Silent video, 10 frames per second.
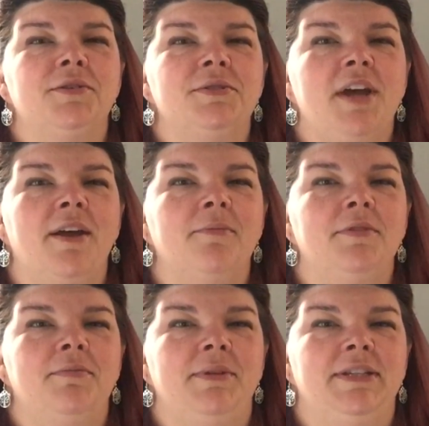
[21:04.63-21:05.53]
your time
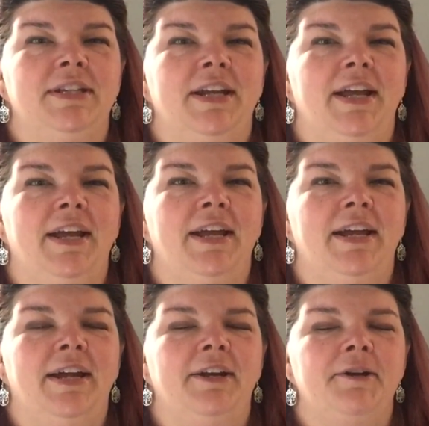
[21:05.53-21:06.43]
with me
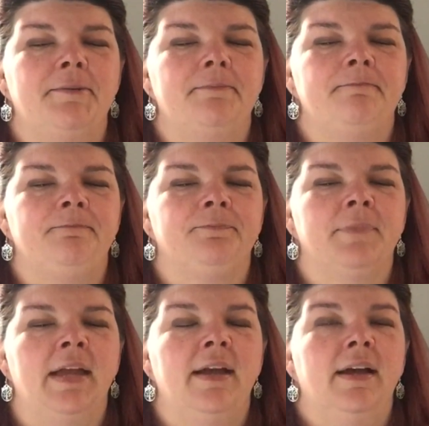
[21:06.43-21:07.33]
today.
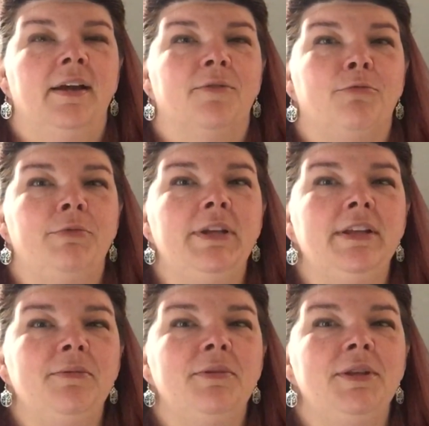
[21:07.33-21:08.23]

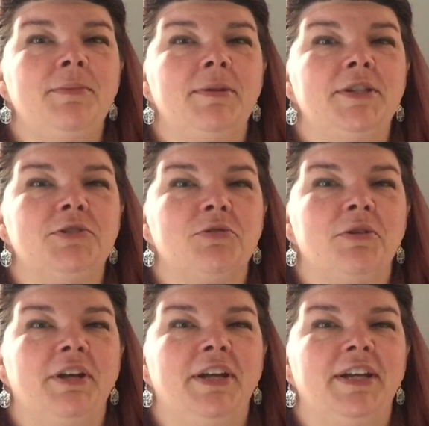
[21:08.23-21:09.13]
Really been
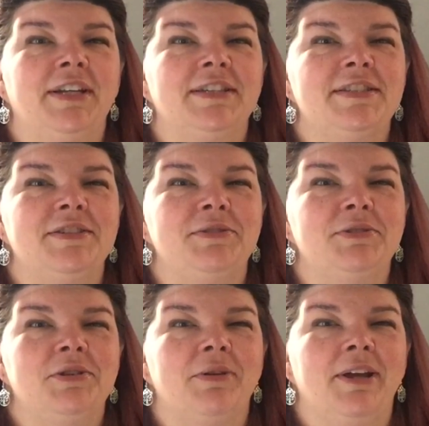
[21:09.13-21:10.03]
enjoying Sue
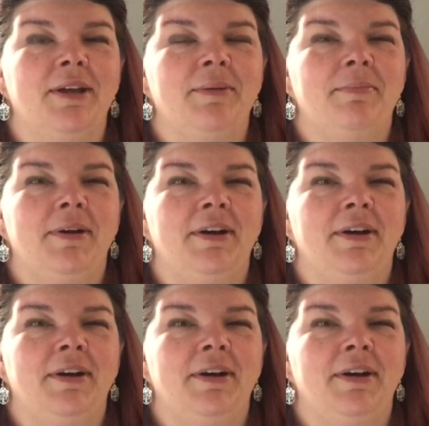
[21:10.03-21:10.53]
showing up